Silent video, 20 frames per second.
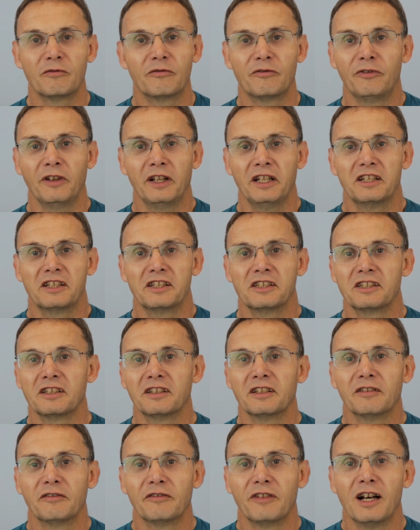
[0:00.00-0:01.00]
features
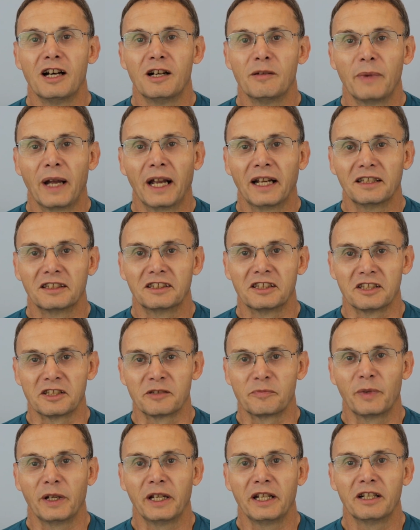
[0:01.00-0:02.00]
on the far bank to
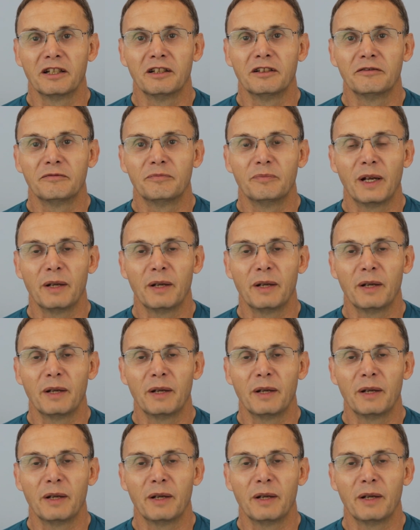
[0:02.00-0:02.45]
speak of,